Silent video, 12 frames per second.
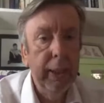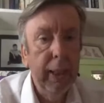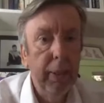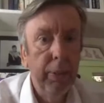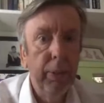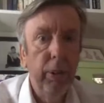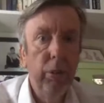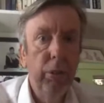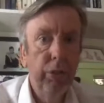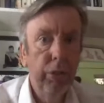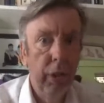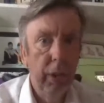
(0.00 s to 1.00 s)
out, and you
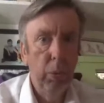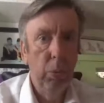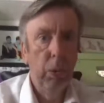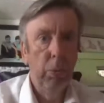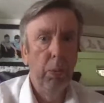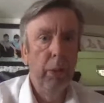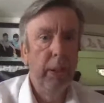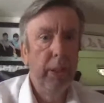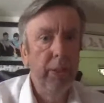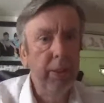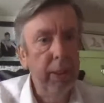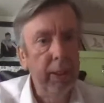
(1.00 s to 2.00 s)
just follow what that
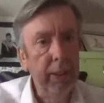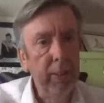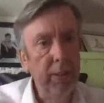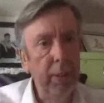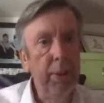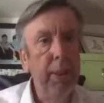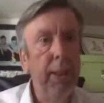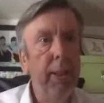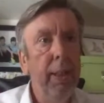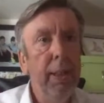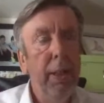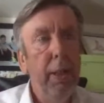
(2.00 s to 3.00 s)
states. So yeah,
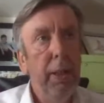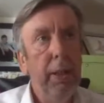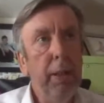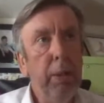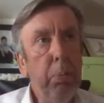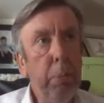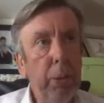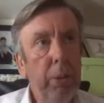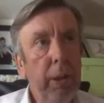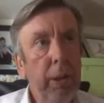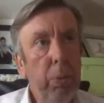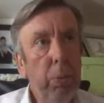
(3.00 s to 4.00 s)
but
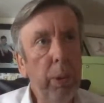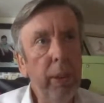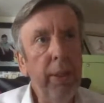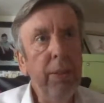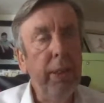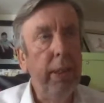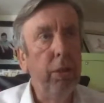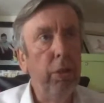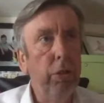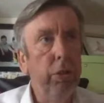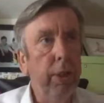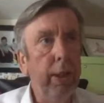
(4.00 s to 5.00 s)
written into that
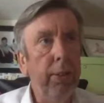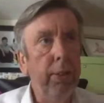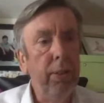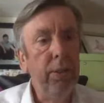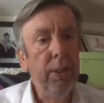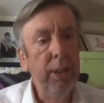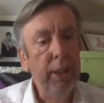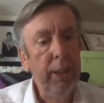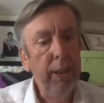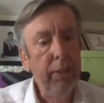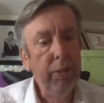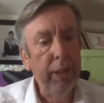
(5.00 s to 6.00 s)
contract is
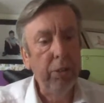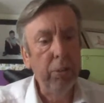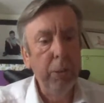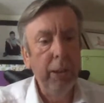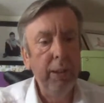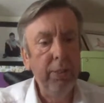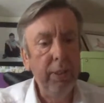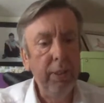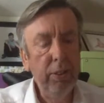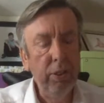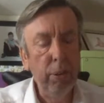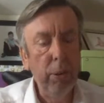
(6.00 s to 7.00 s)
the flexibility
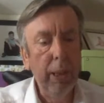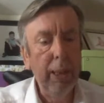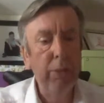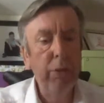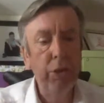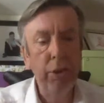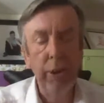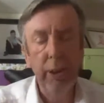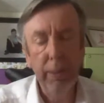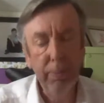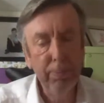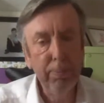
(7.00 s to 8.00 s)
to allow study.
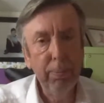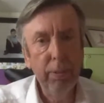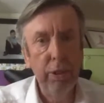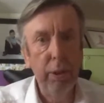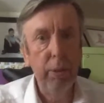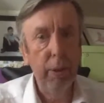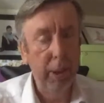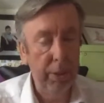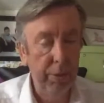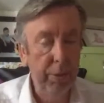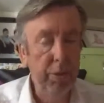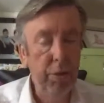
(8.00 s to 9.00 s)
So
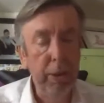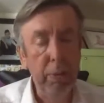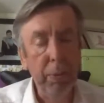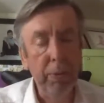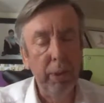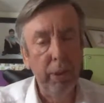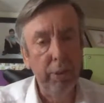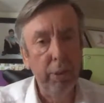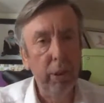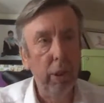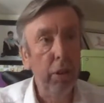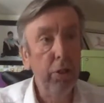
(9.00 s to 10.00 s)
either at a training or college.